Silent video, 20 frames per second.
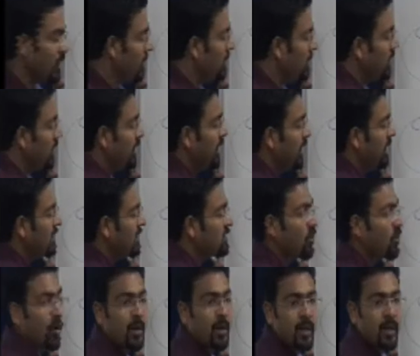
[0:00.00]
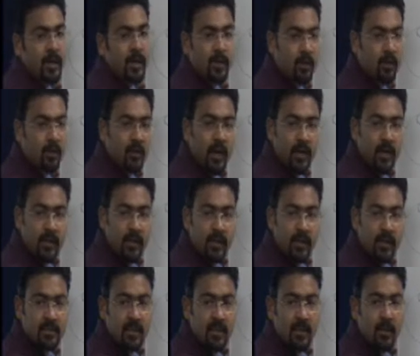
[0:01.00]
It is not connected to that. It is
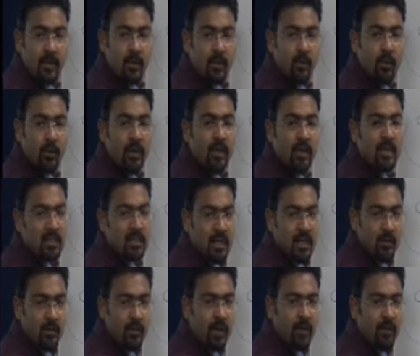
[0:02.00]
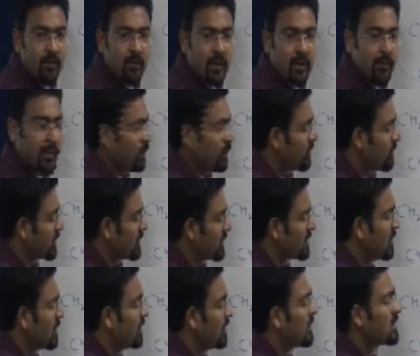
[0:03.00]
connected to a less electronegative element, which is
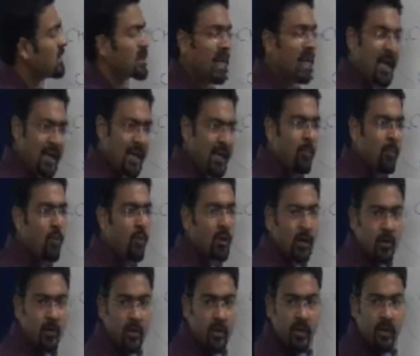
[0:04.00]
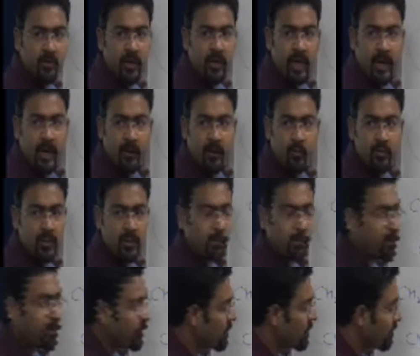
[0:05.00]
slightly more electronegative than hydrogen,
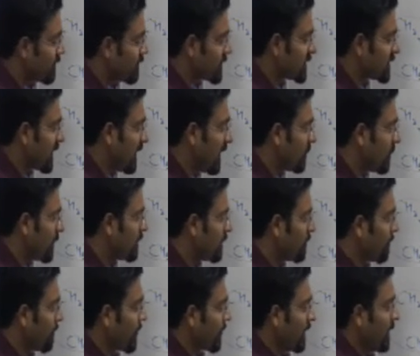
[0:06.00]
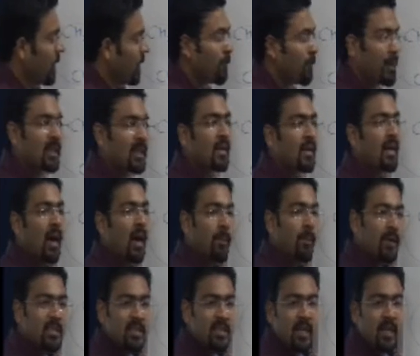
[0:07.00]
which is carbon. But the carbon is
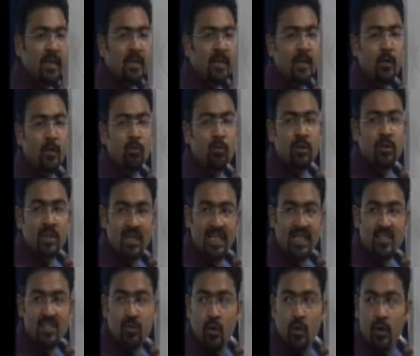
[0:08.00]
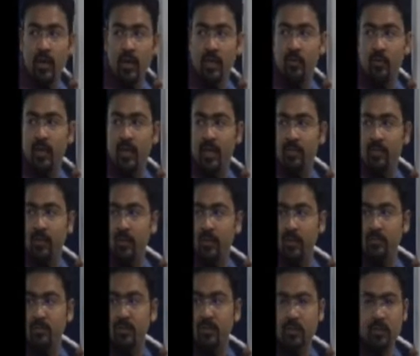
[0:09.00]
connected to three strong electronegative elements, which
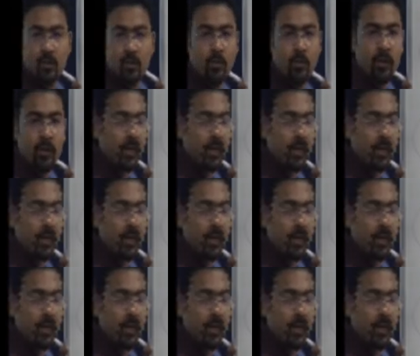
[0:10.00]
is chlorine.